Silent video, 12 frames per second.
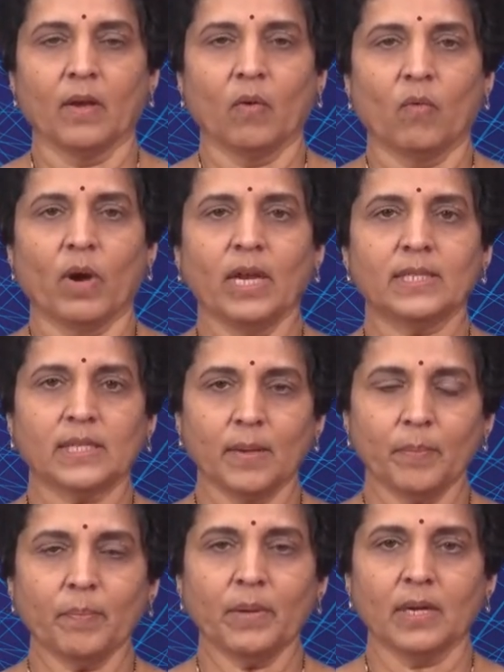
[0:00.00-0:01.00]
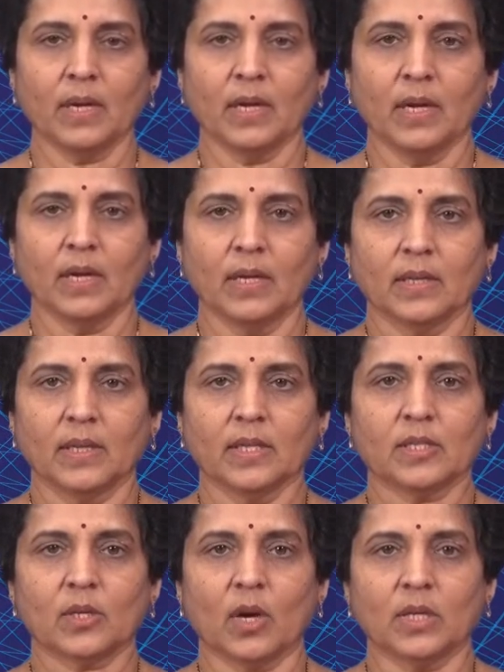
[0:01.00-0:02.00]
While simple,
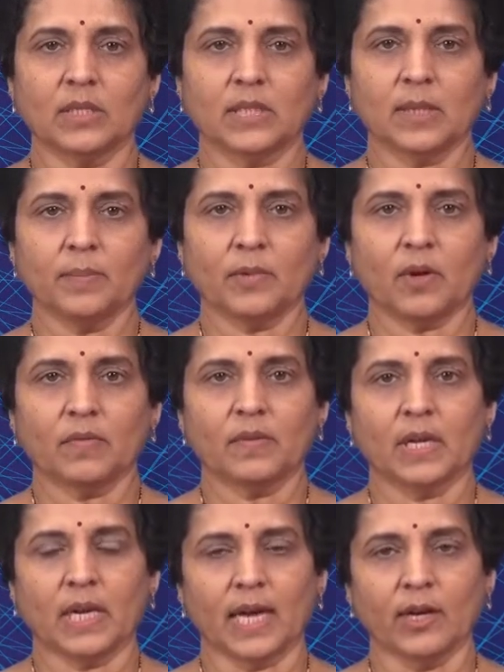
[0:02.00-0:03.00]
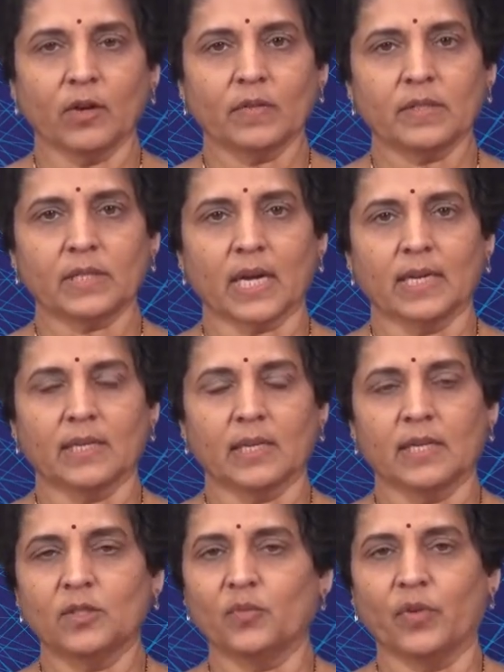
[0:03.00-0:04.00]
this concept of the line of sight
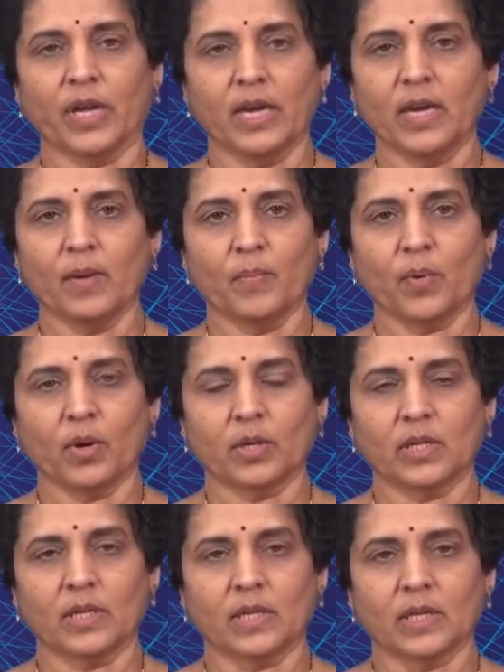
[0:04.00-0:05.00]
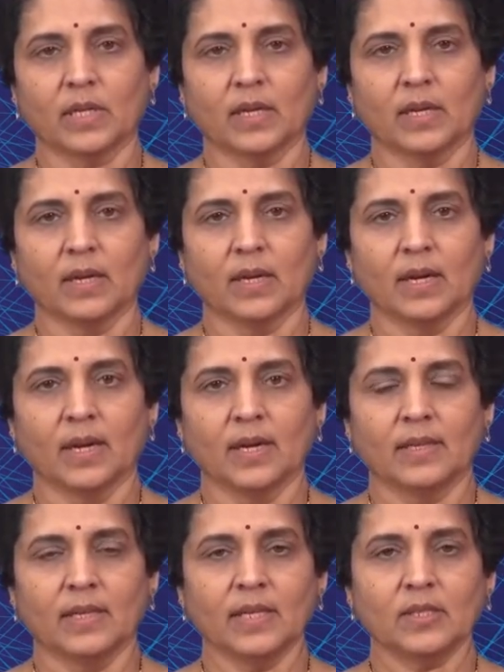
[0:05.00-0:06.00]
is very important.
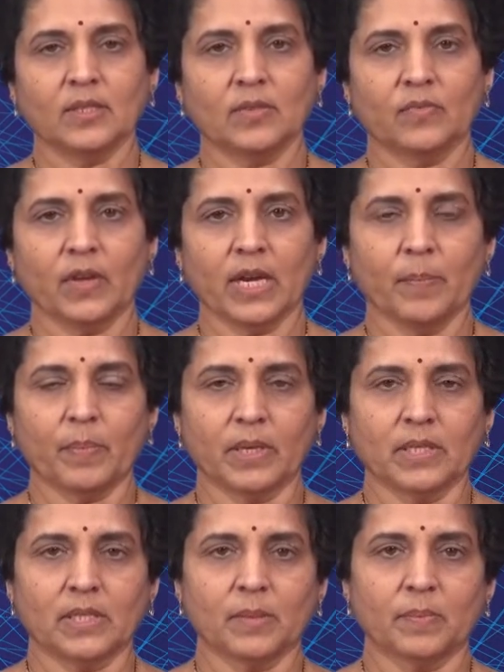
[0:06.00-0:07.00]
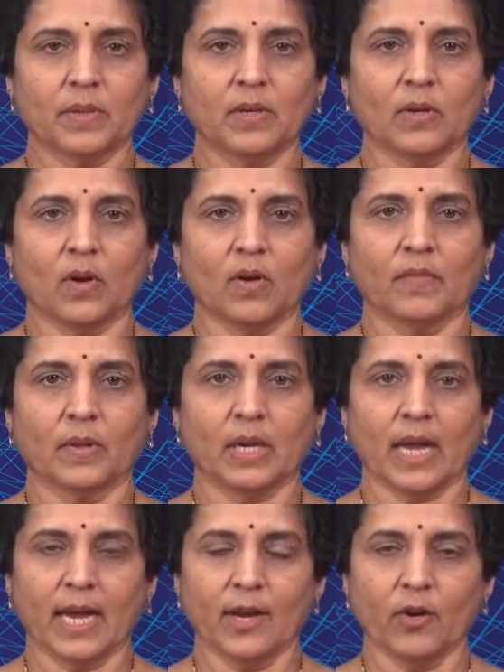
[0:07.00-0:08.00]
This very principle of the
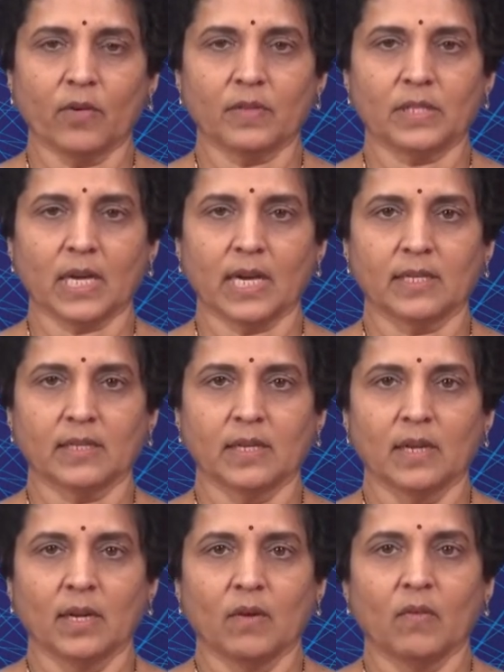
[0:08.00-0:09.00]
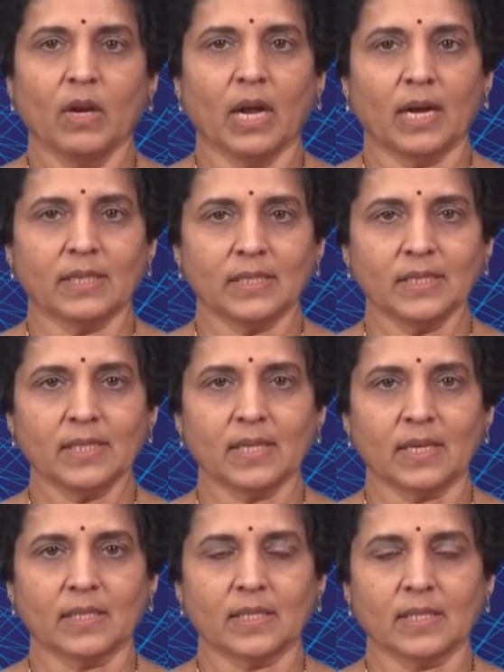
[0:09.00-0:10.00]
line of sight will assist
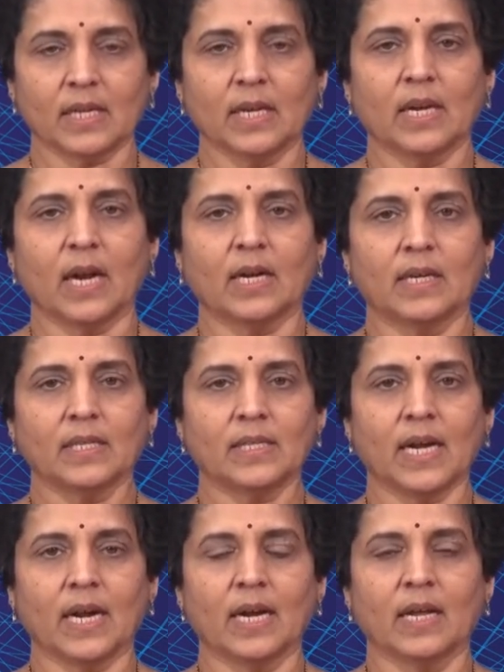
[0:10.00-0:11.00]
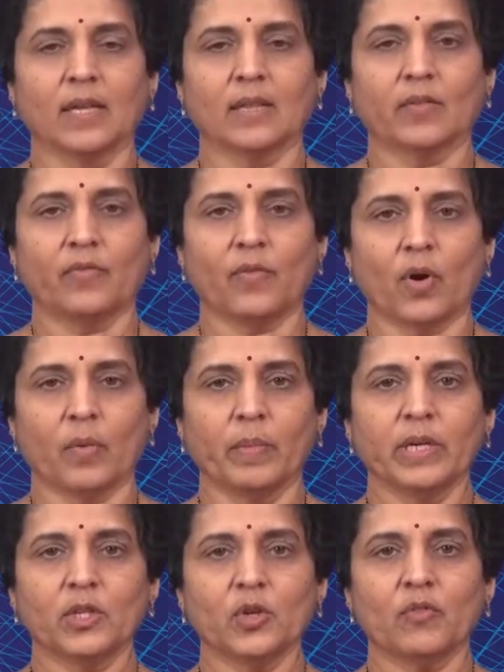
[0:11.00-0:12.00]
us in understanding the
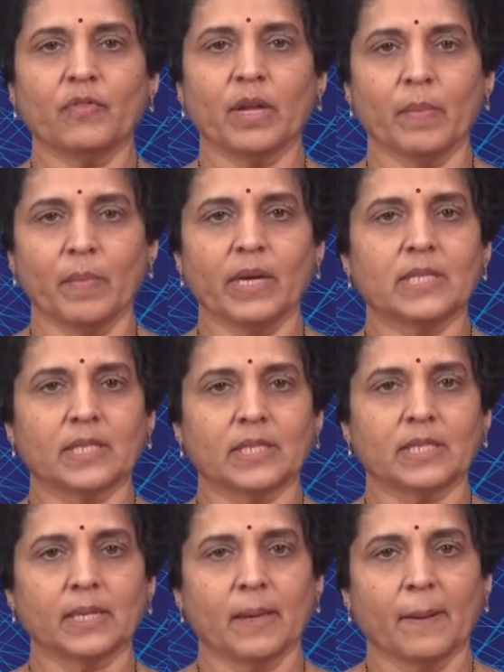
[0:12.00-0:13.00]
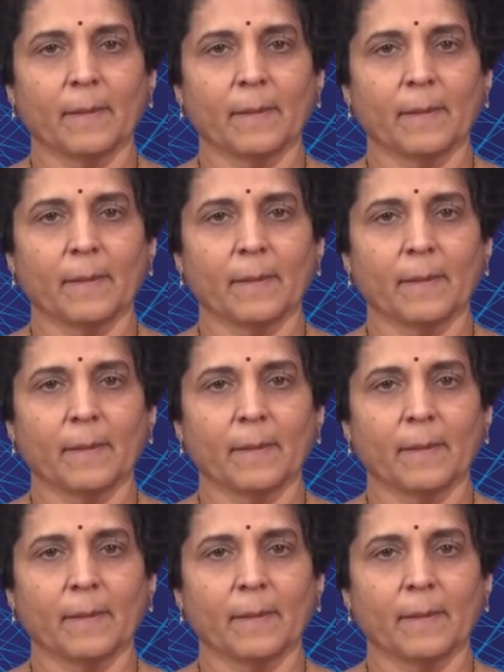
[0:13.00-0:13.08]
formation of images